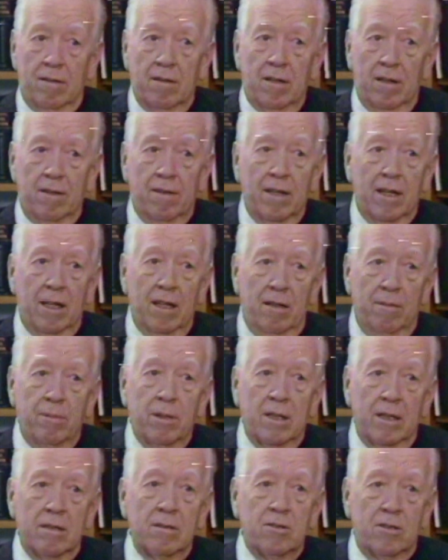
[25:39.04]
I think it'll
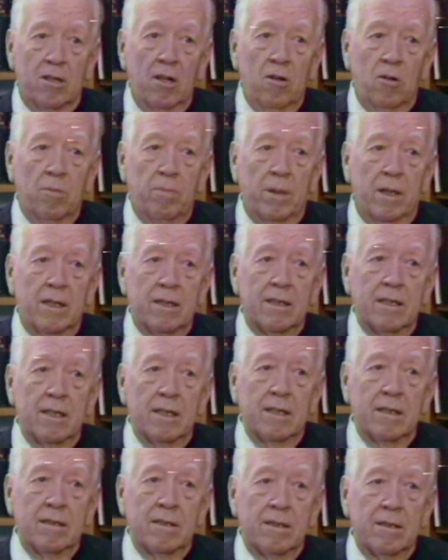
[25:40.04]
be a slow
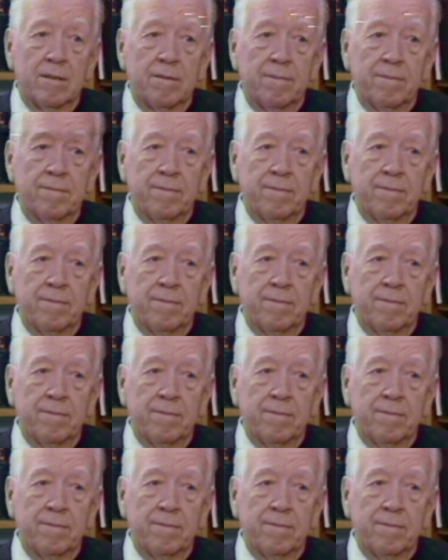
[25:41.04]
process.